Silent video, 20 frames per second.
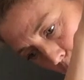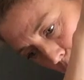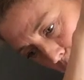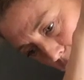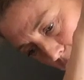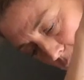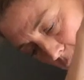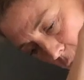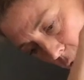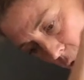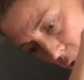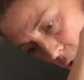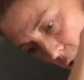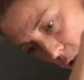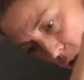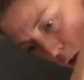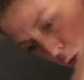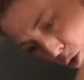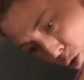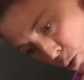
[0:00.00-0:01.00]
over
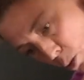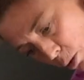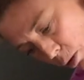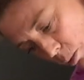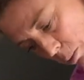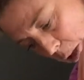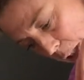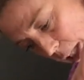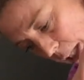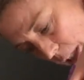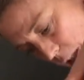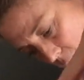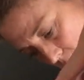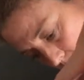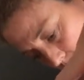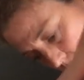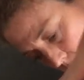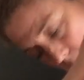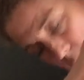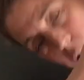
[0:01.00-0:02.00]
onto the shoulder blade,
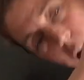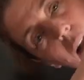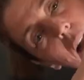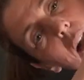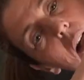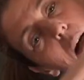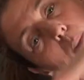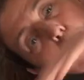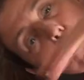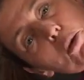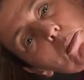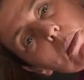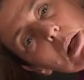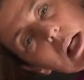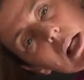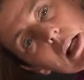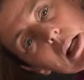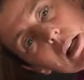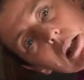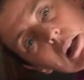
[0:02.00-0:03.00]
and then I put
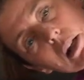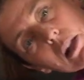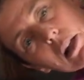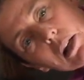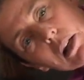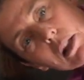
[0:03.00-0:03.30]
my